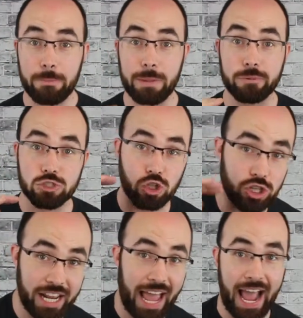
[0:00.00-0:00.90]
people
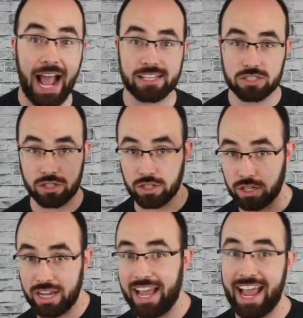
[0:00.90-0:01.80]
started to ask
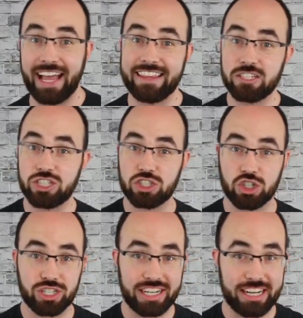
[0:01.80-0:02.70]
her, and then she
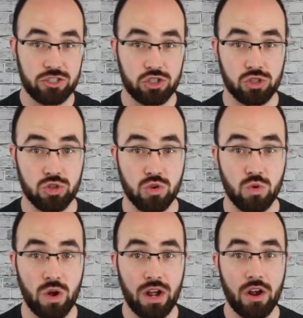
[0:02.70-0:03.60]
turned it
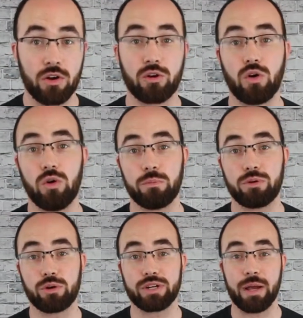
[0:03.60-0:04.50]
into her own
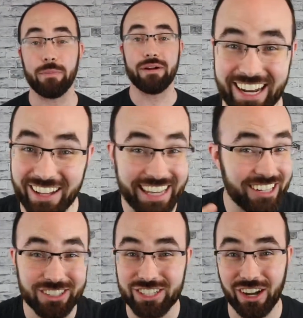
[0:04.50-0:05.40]
program. Now I'll
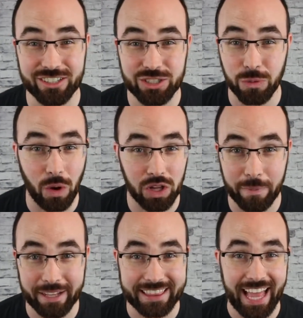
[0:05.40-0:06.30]
let her talk to you all
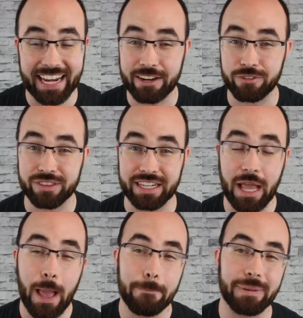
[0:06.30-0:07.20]
about that and
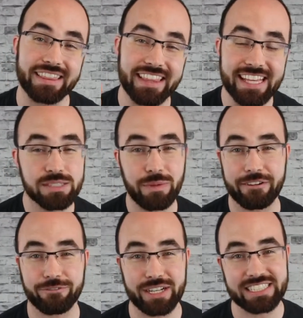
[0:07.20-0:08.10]
everything, but this,
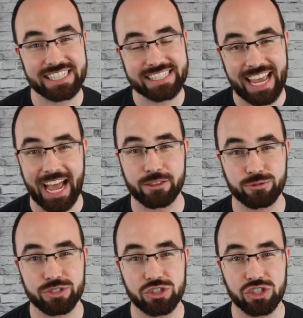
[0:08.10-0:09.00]
my friends, is
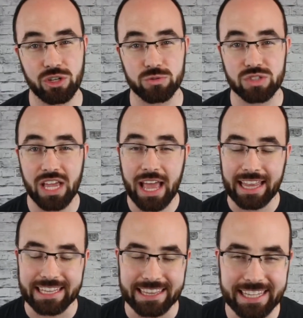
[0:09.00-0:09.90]
Kathryn Jones.
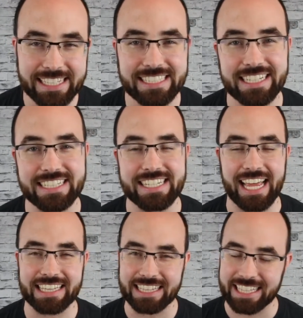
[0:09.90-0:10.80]
Listen
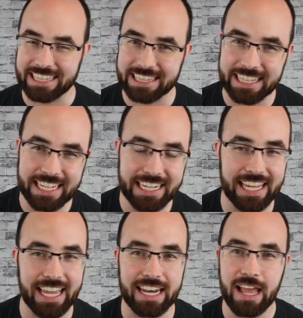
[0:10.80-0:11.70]
intently, lean
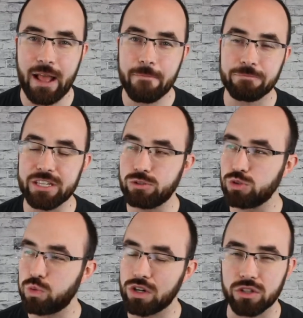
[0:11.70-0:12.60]
in. This
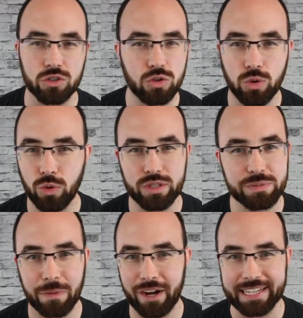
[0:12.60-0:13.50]
is one of the
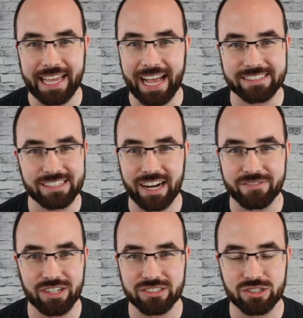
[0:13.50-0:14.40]
coolest podcasts that
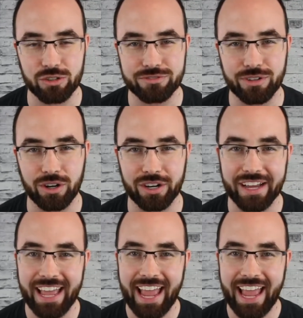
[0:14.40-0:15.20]
I've done so far,